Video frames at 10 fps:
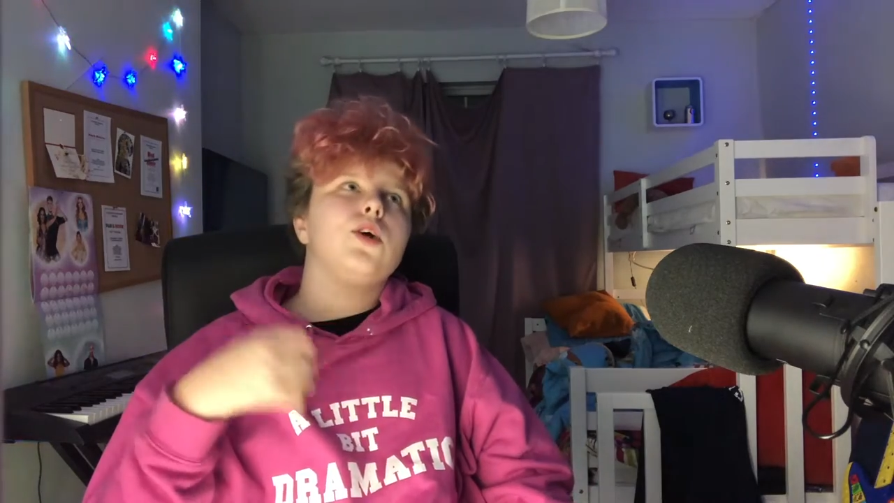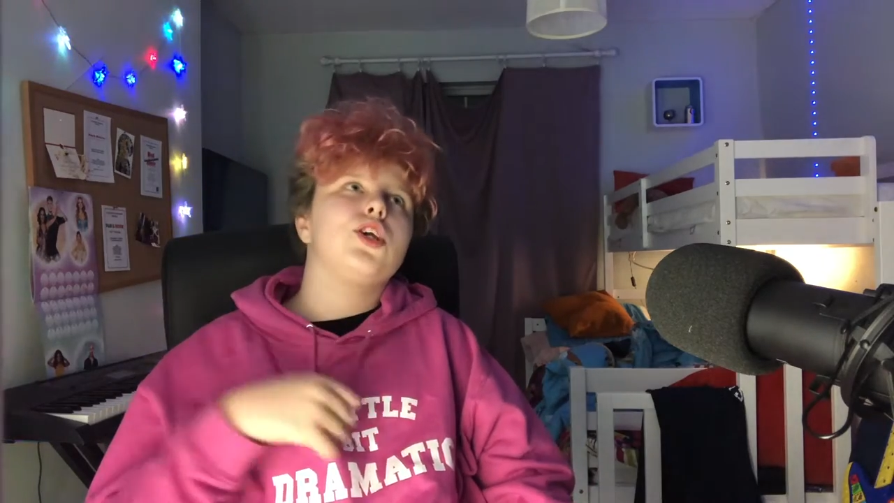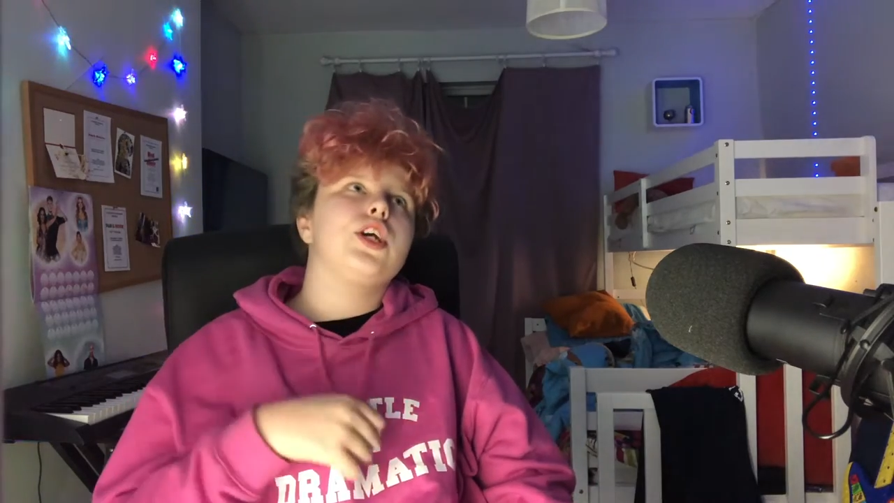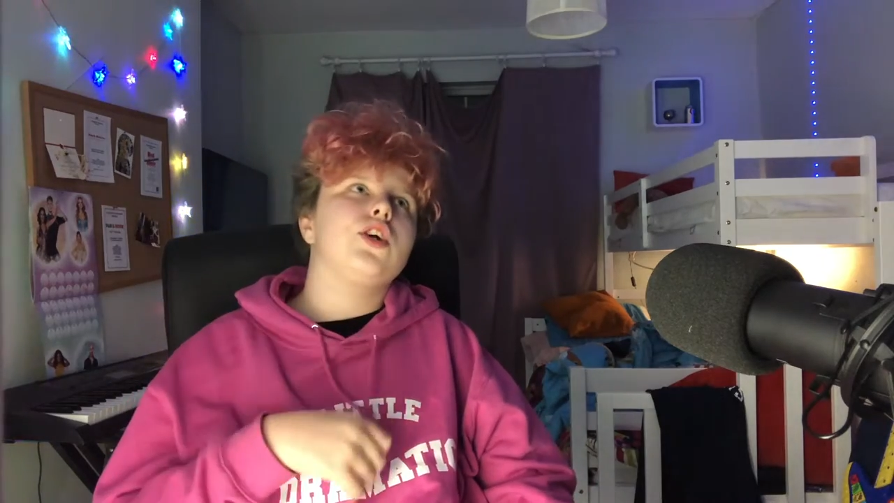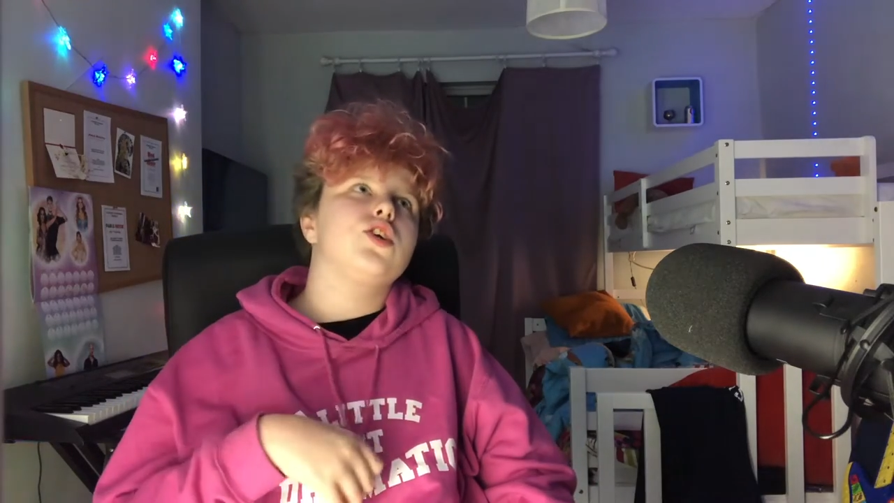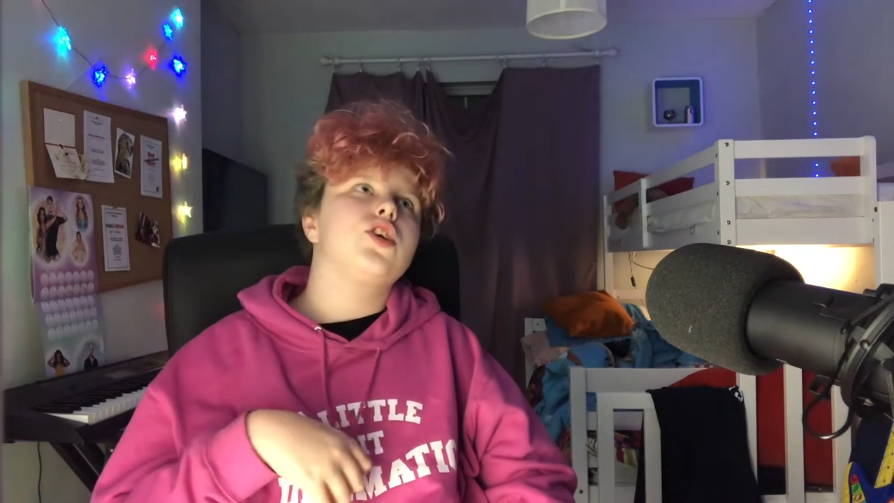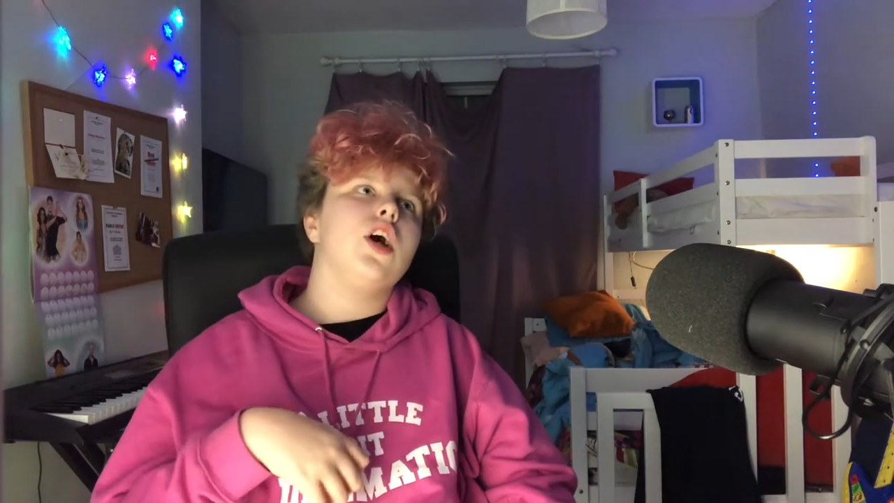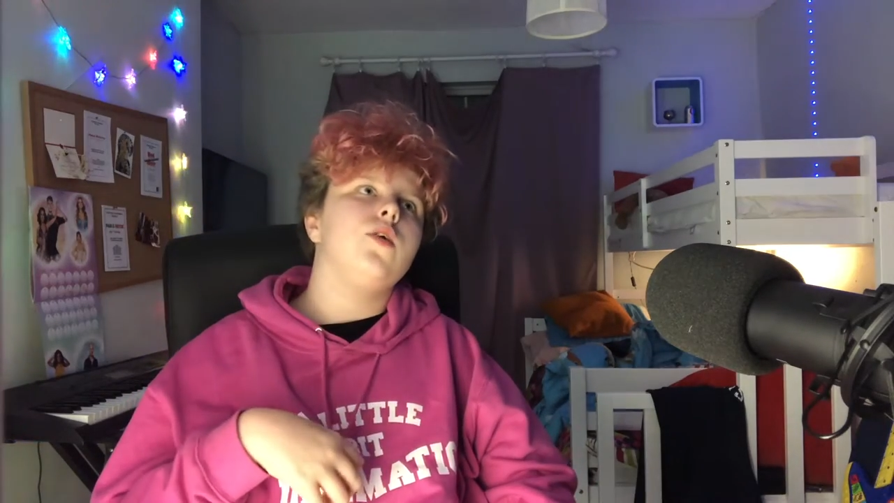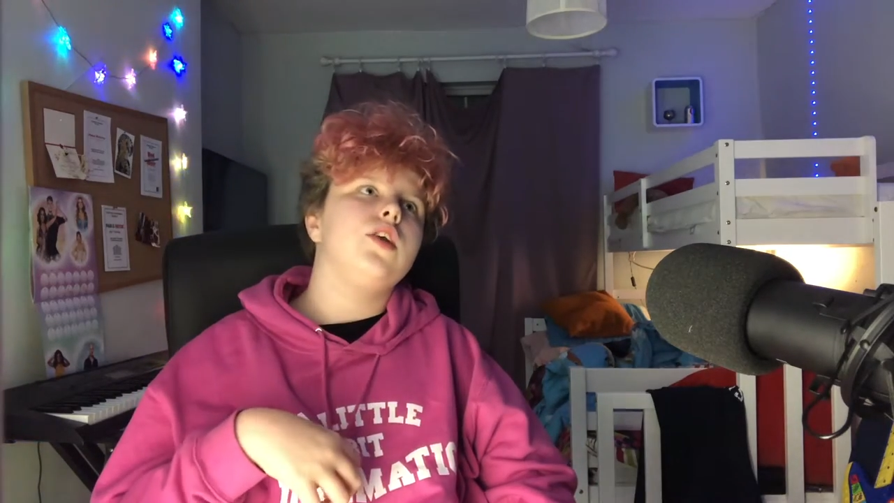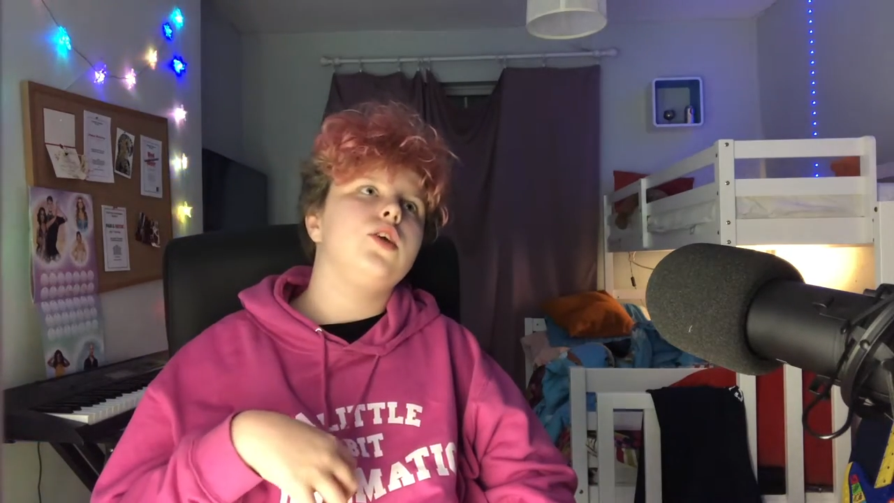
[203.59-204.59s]
watching a
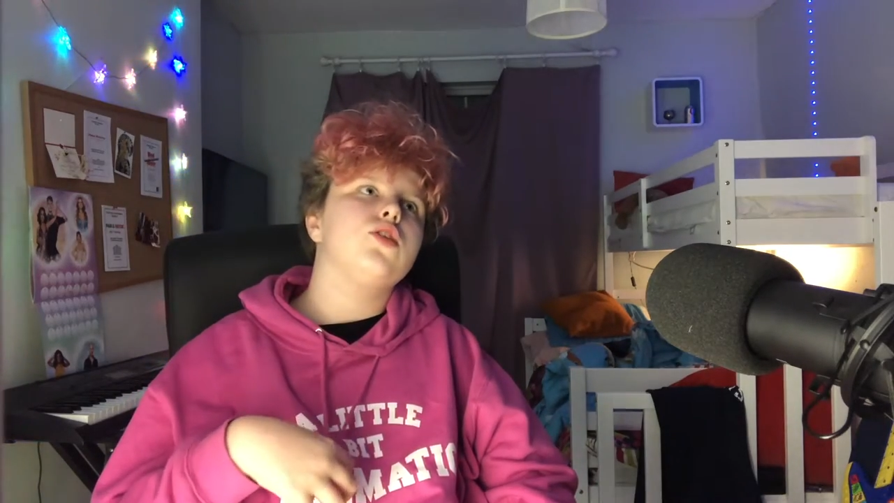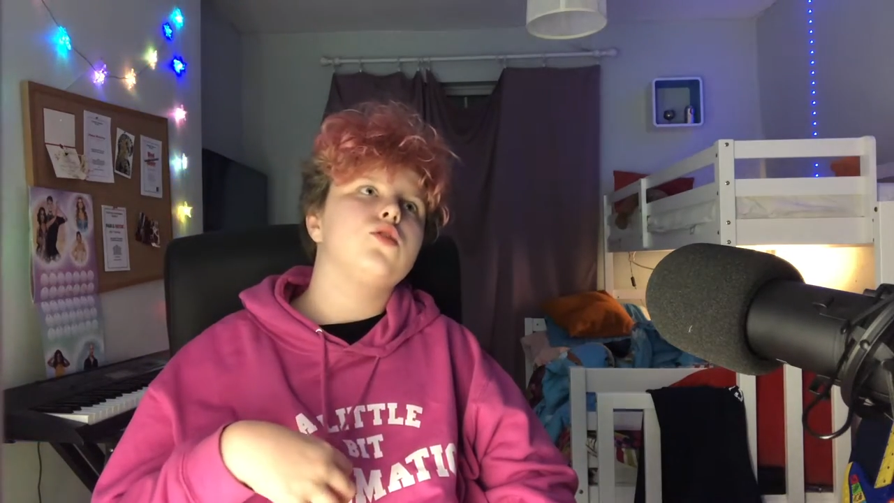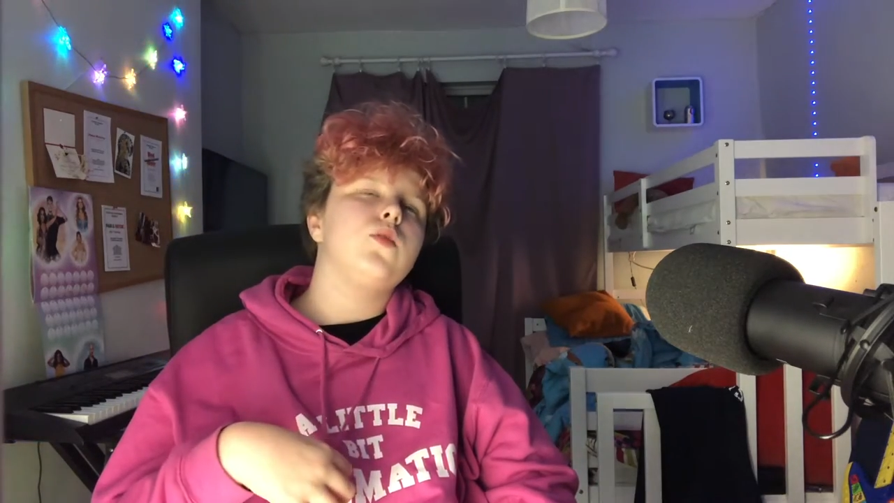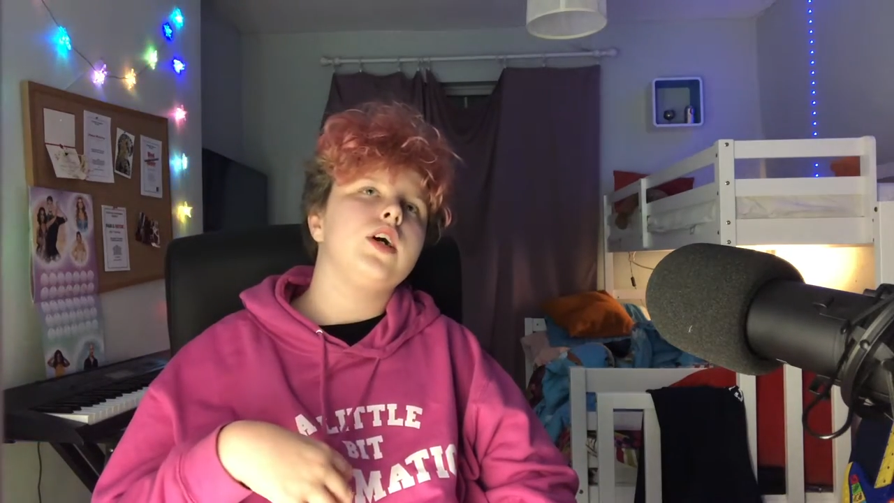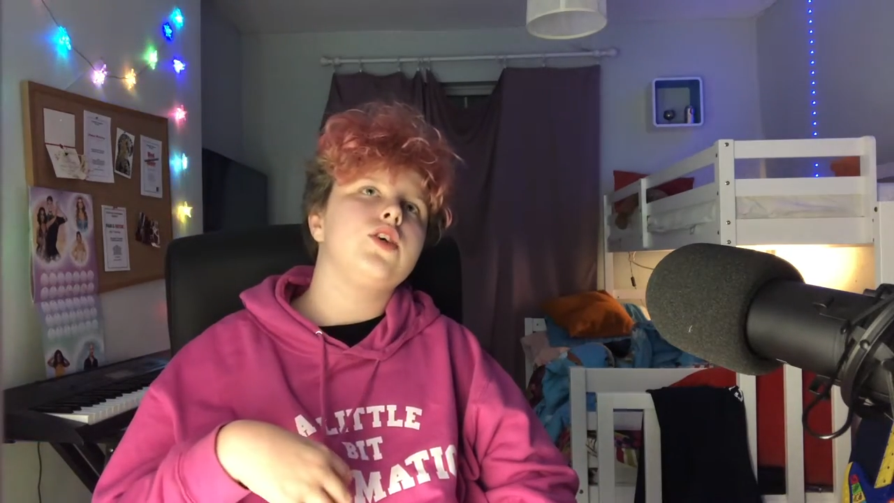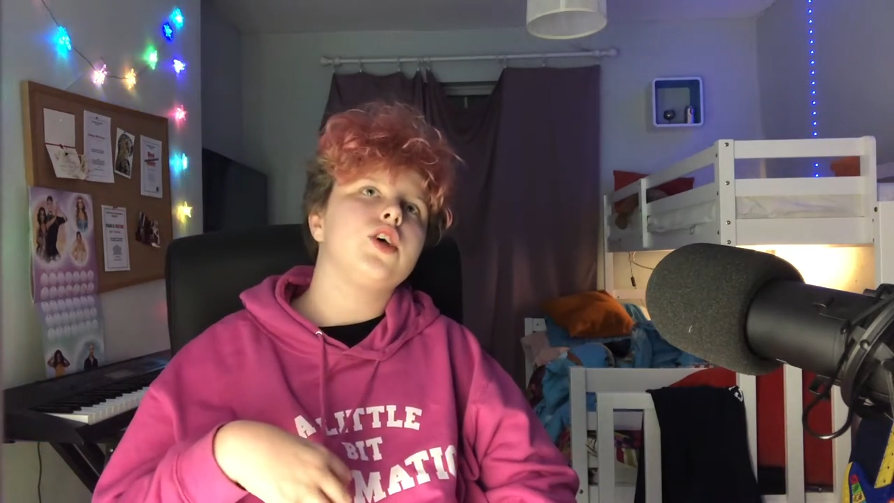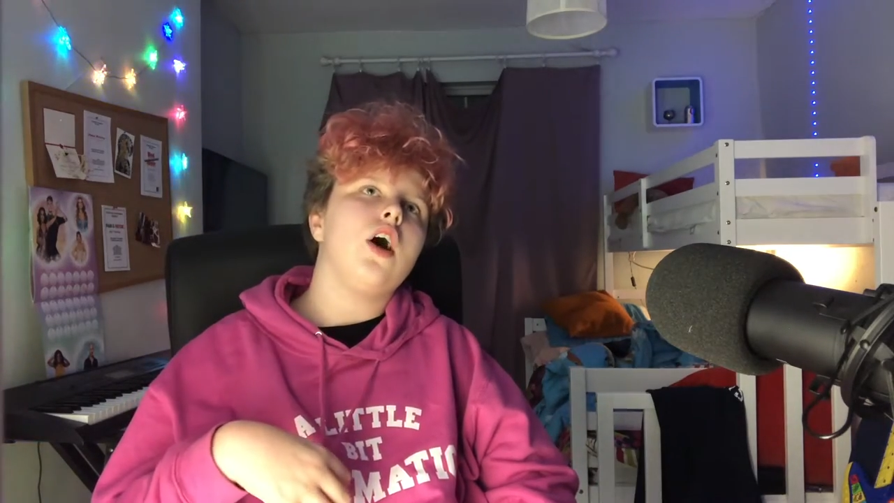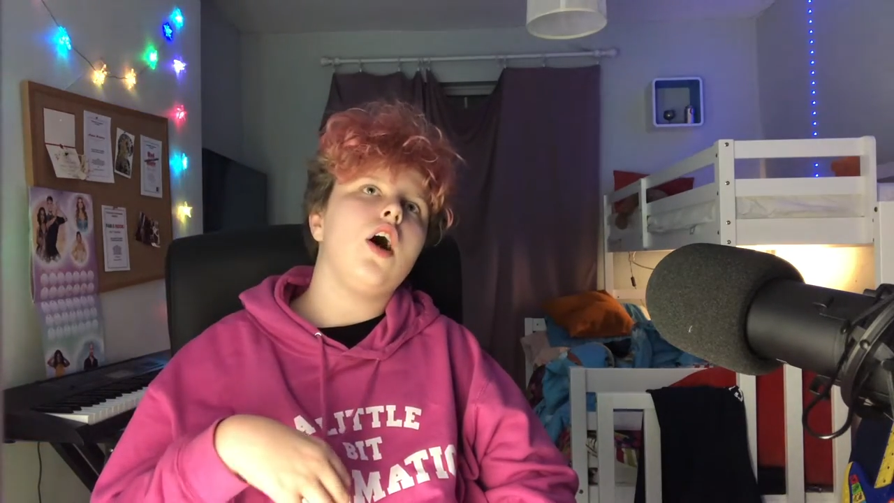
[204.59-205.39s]
show and you just wish,